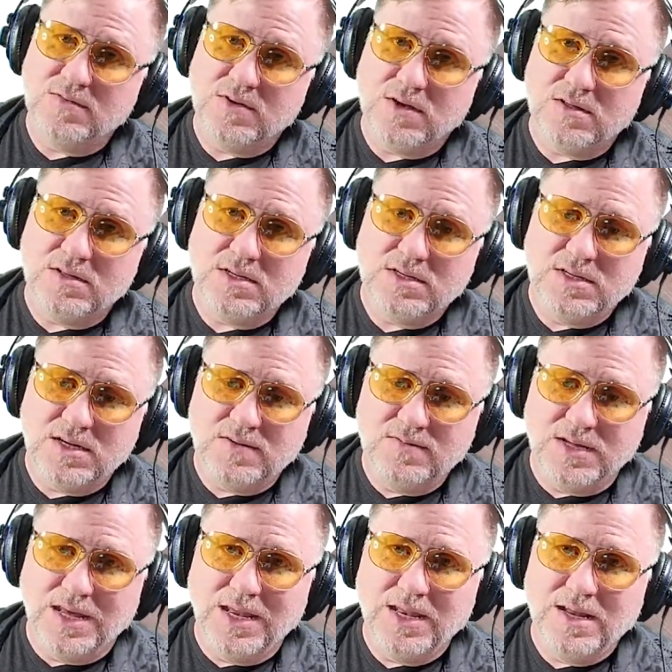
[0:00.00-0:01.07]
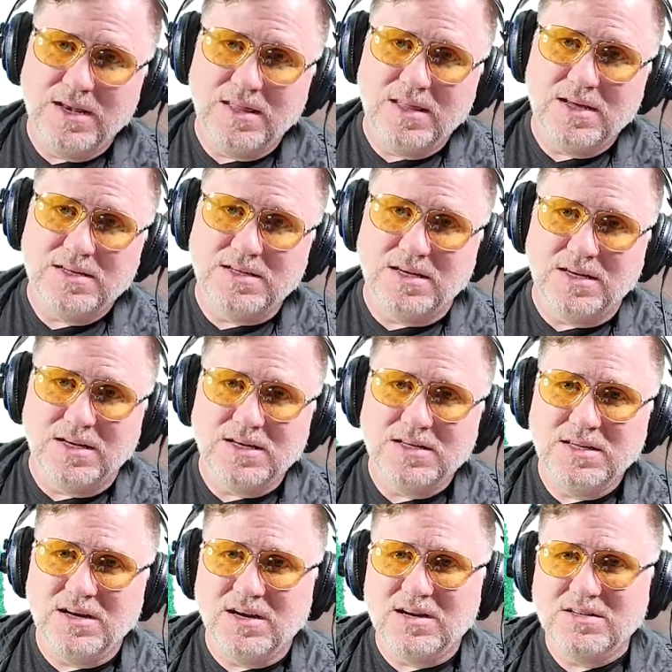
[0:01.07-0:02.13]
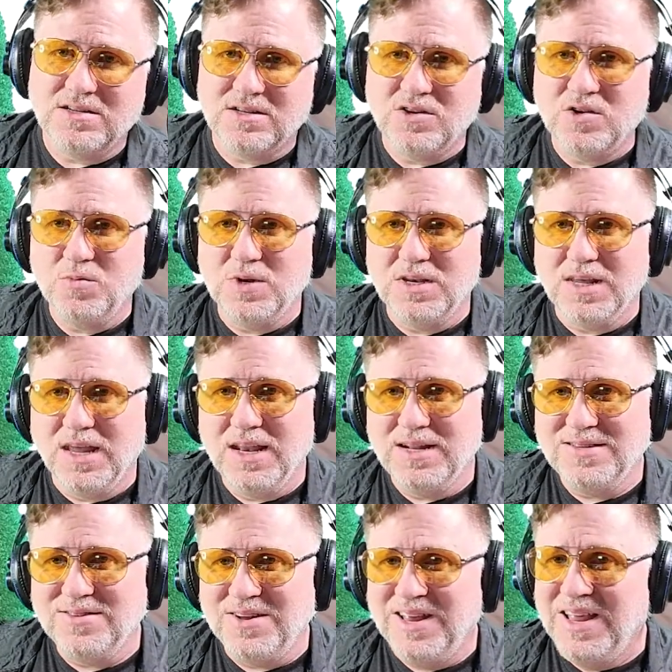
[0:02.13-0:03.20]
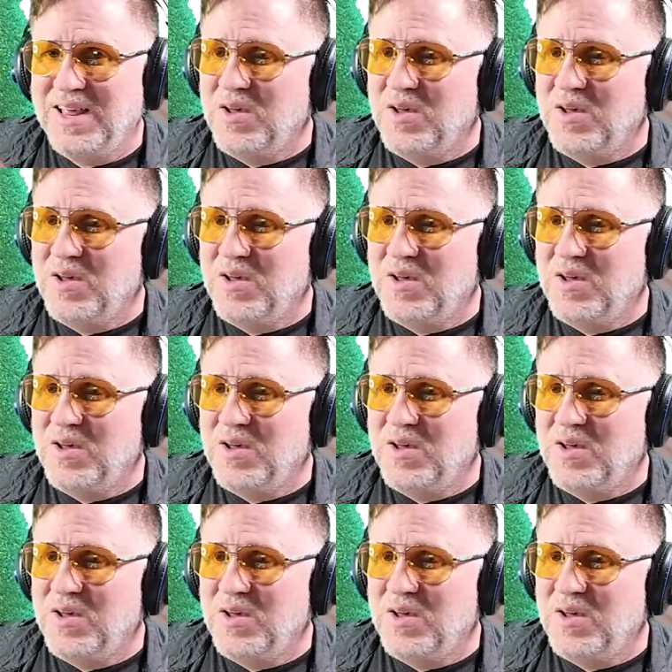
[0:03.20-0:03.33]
of all this stuff to get into this. It does cost a little bit to get into it,